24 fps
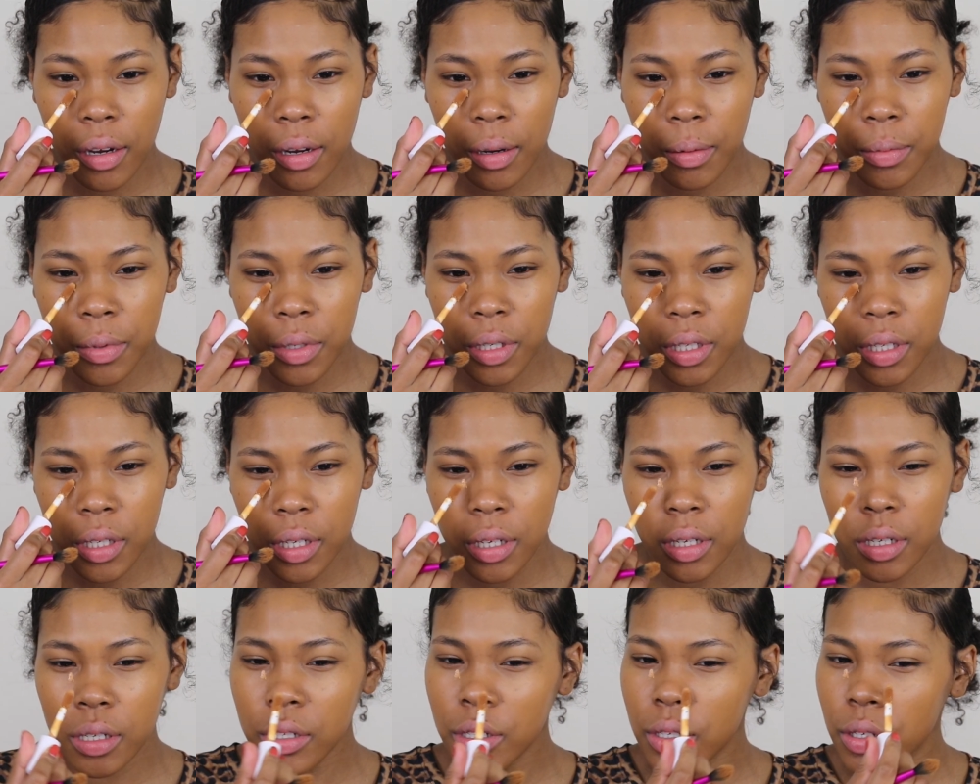I'm just
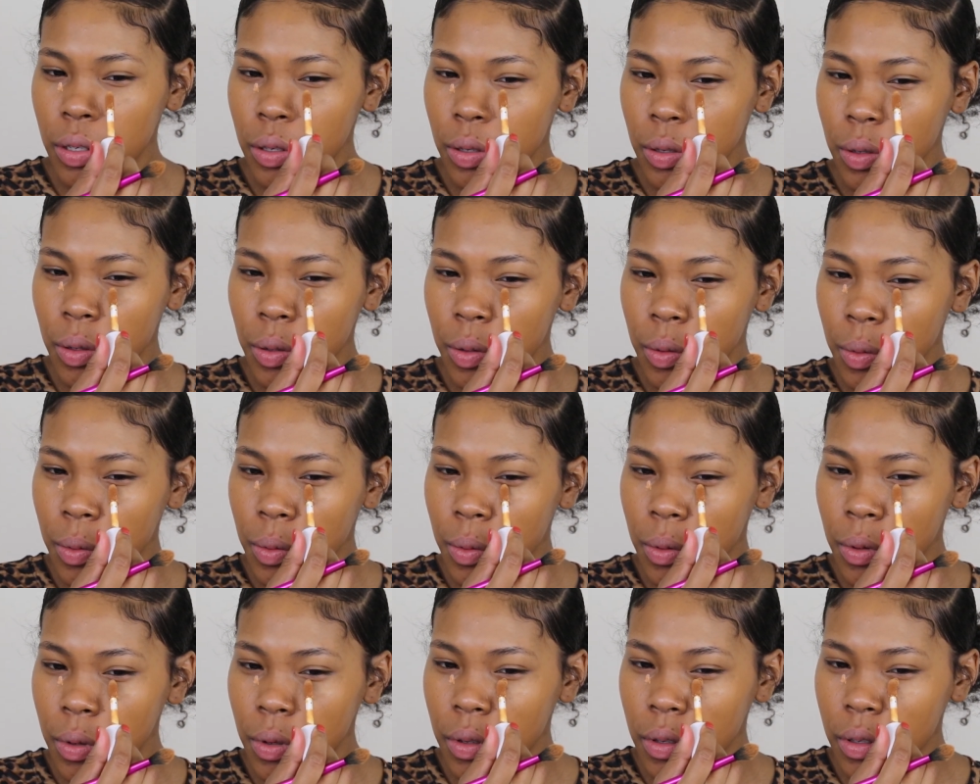gonna do
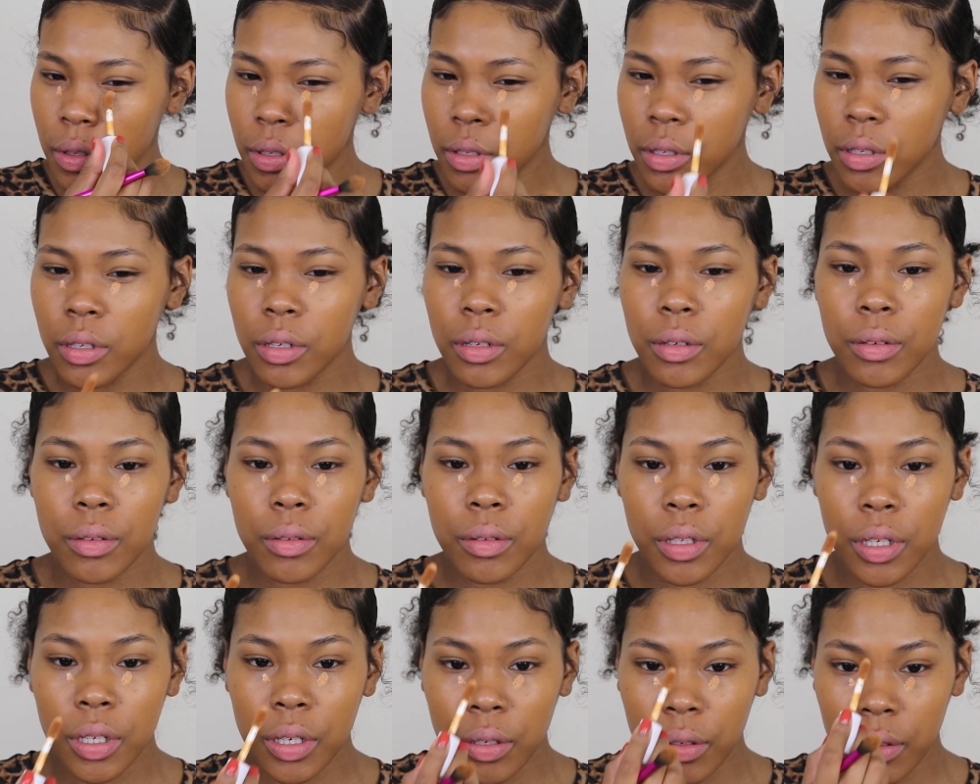
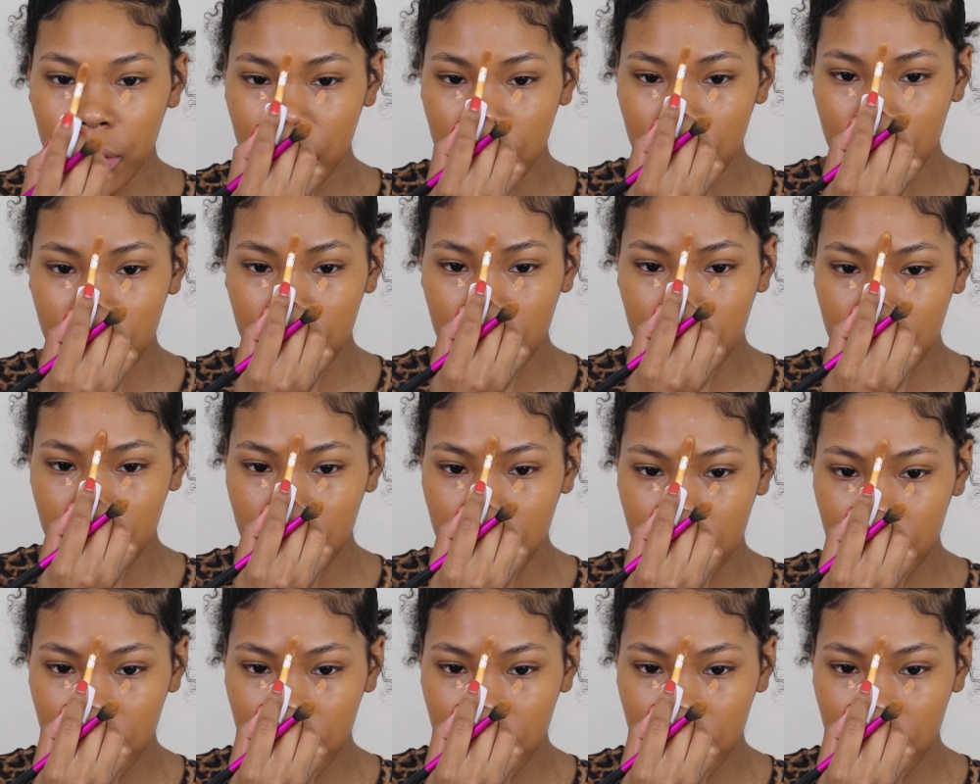two little,